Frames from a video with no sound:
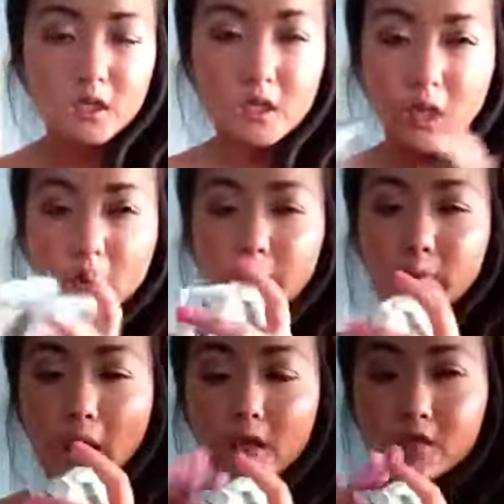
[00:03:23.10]
they come in
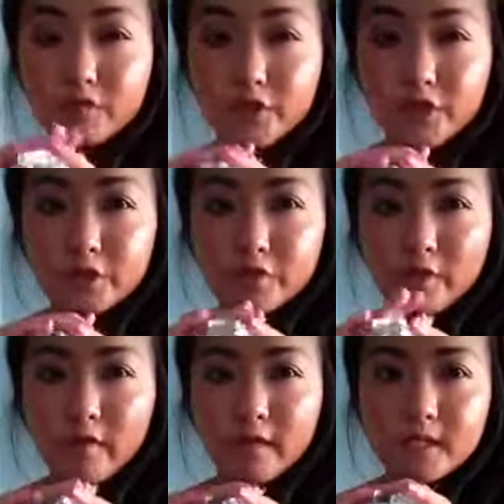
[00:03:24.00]
packs of 2, so
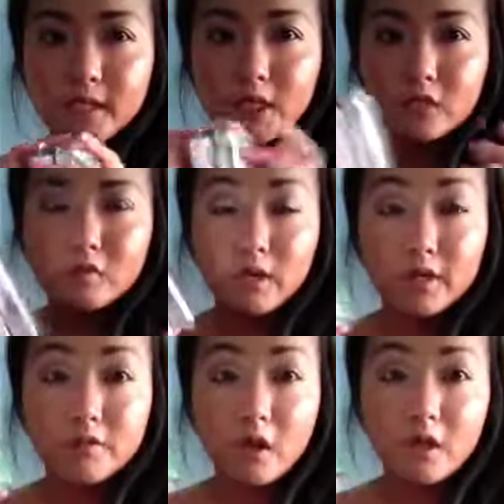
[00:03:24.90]
I think that's like
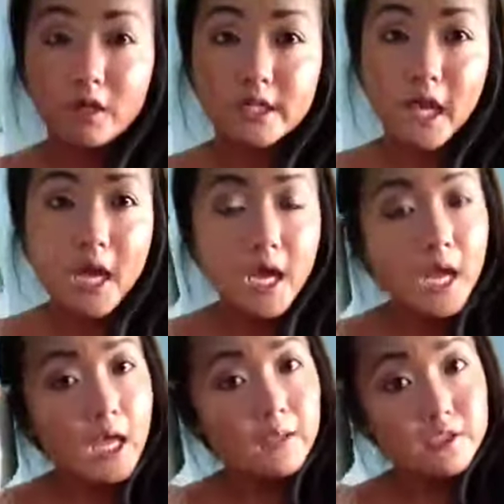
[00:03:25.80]
$22,
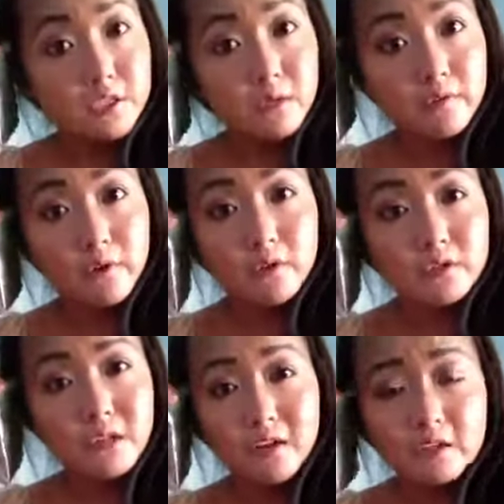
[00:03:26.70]
and there's 20 photos.
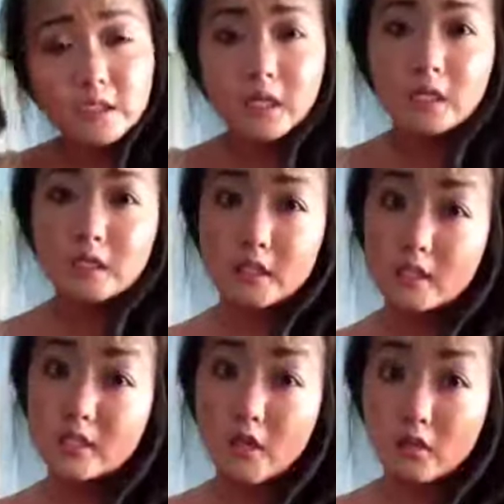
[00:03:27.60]
So they're like at least
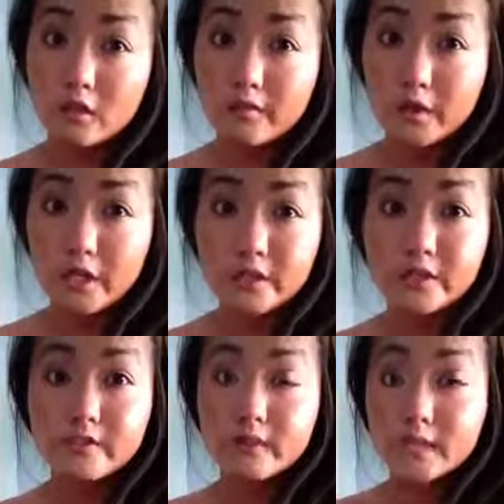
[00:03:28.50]
$1 a photo,
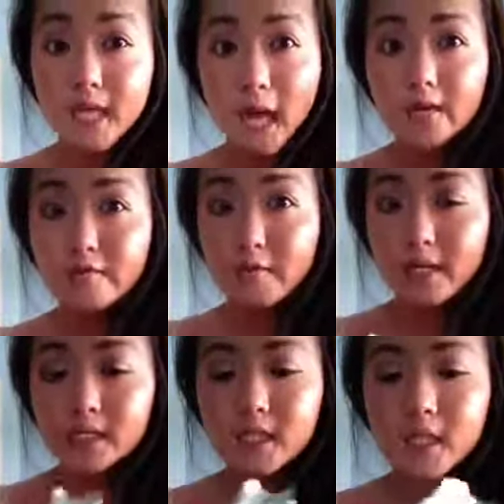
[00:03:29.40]
so that's kind of
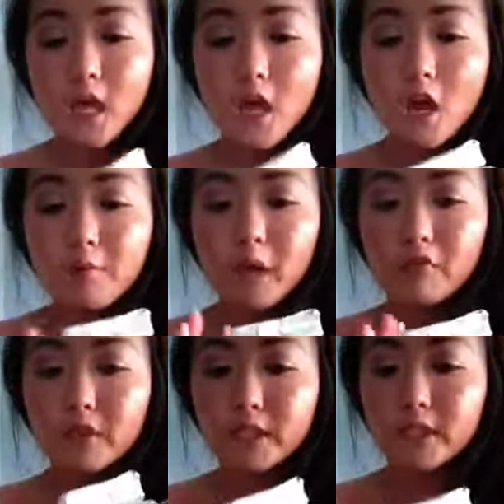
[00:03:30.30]
pricey, but I
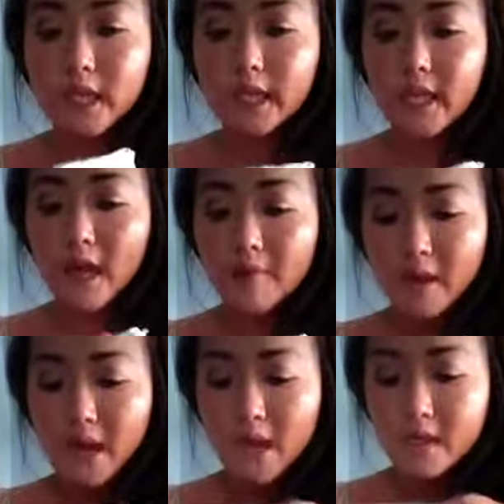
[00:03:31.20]
really like them,
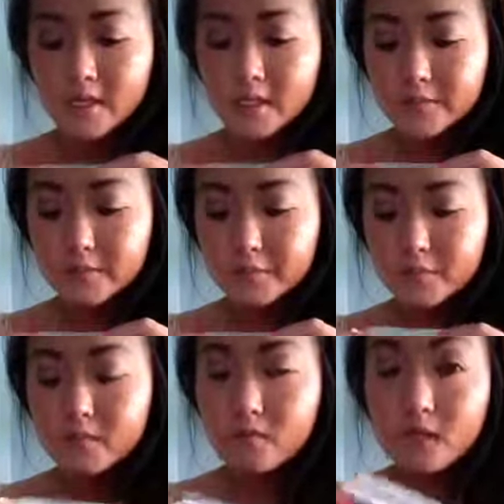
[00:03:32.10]
and
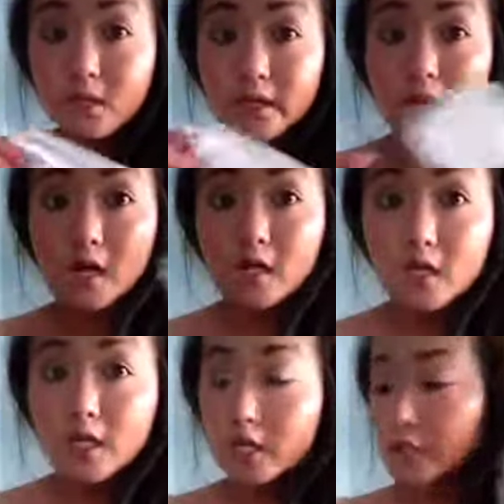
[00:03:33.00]
yeah.
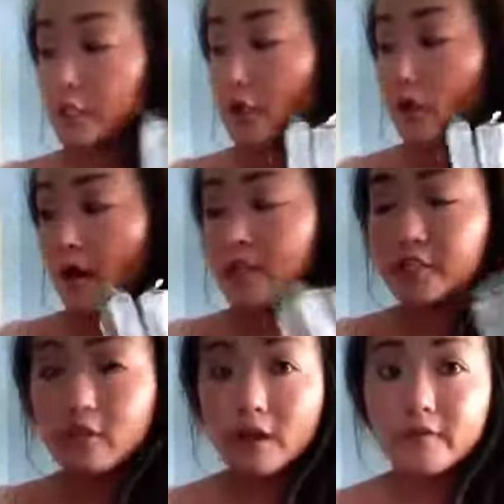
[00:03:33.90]
So I
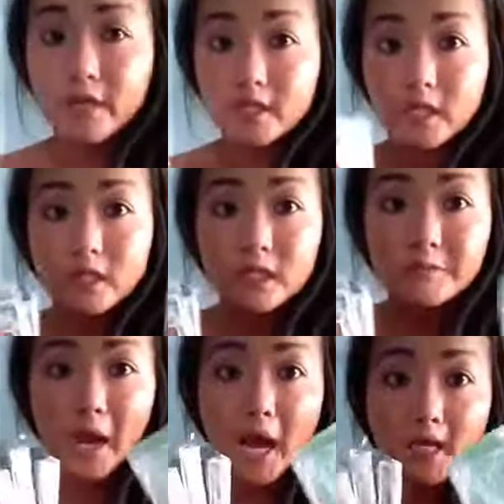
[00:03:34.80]
do have like a ton of these
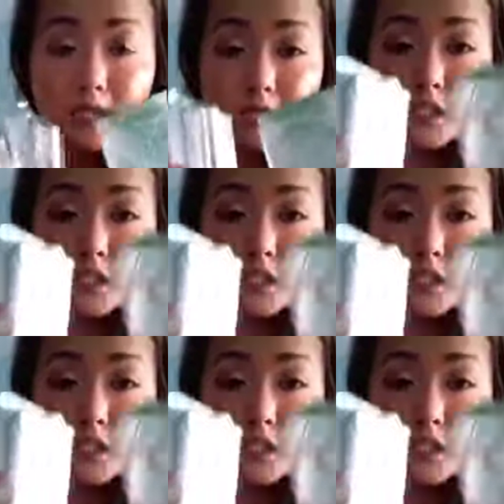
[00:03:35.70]
packs, and